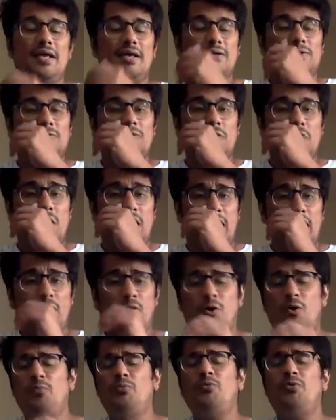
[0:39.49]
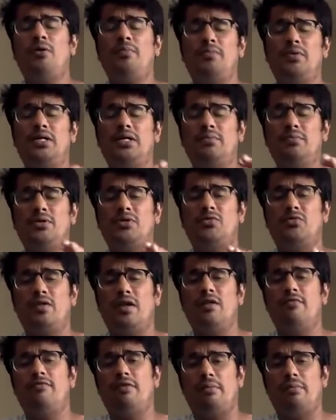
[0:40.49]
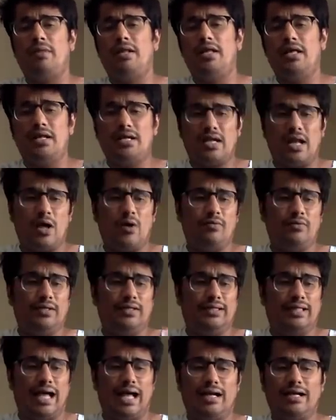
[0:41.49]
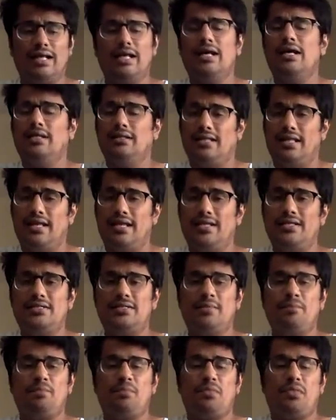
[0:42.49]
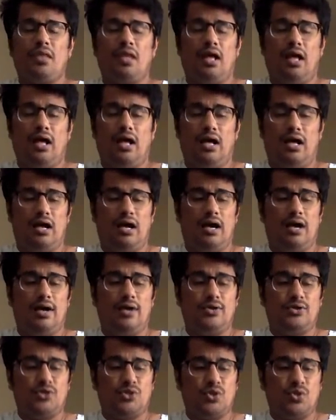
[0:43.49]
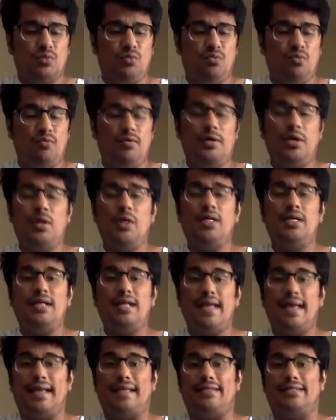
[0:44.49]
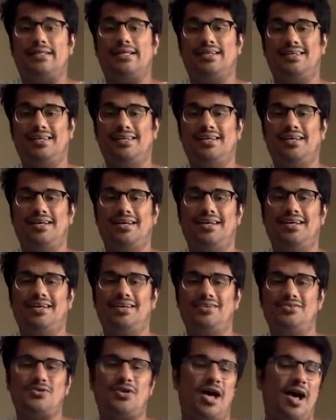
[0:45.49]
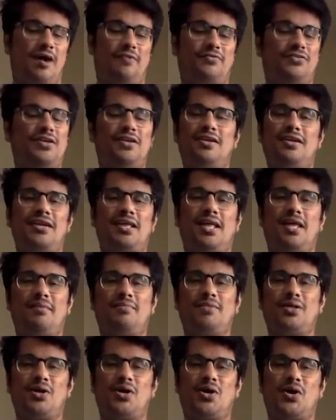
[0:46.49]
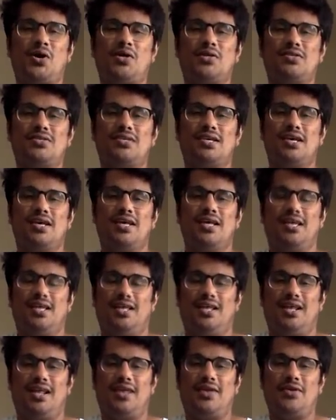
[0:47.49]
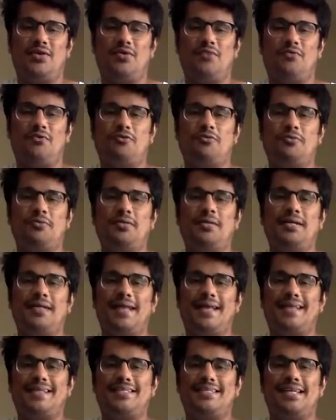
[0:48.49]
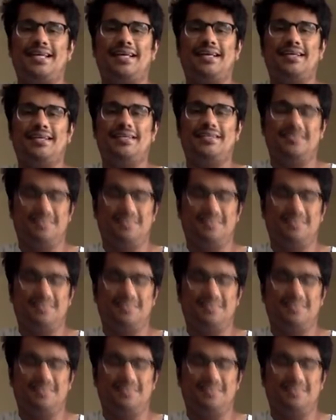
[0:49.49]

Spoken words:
So I hope you are pretty much well familiar now with that things. So moving on next. So after learning up the chords, what will be the next thing?